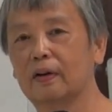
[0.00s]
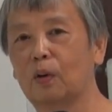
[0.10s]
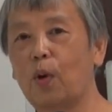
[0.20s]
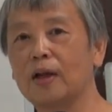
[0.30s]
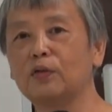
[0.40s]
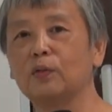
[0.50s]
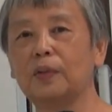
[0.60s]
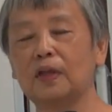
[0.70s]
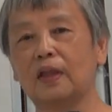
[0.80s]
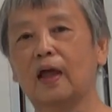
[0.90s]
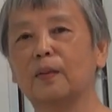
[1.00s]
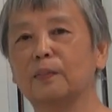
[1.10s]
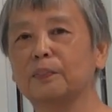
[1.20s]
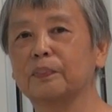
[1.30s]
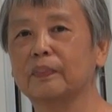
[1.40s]
went to meet them.
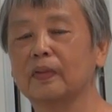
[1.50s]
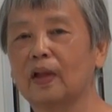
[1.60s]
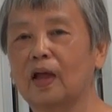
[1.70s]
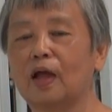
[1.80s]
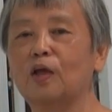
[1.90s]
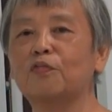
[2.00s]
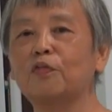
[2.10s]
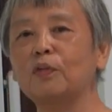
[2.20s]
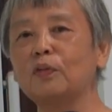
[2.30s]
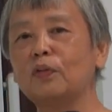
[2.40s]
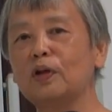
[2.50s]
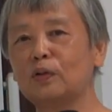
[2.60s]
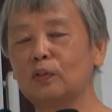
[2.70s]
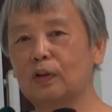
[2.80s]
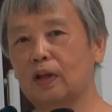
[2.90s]
He flew
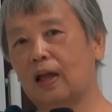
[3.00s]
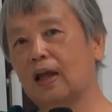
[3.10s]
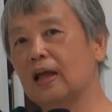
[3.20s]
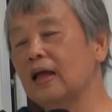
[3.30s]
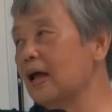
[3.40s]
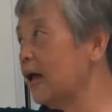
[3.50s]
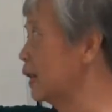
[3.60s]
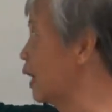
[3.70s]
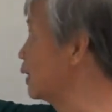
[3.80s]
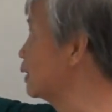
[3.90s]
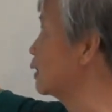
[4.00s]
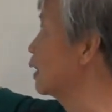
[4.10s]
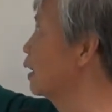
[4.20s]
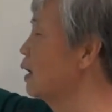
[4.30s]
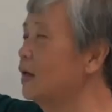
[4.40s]
into the air and landed
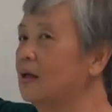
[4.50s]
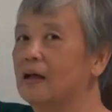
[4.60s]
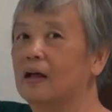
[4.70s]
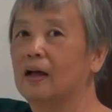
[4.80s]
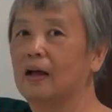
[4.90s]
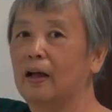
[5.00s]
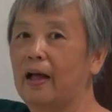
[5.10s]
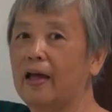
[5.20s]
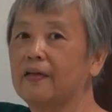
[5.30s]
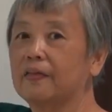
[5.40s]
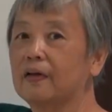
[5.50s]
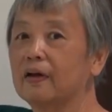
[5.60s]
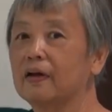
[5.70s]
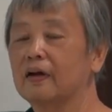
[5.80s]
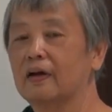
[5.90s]
at
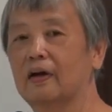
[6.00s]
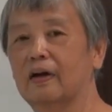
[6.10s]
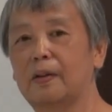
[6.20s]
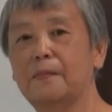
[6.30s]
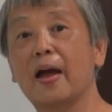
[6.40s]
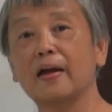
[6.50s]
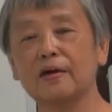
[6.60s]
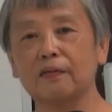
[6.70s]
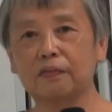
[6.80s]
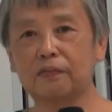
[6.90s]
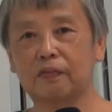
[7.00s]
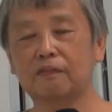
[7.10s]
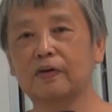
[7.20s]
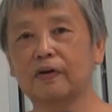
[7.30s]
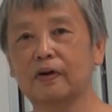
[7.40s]
the bank of the
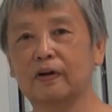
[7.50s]
river.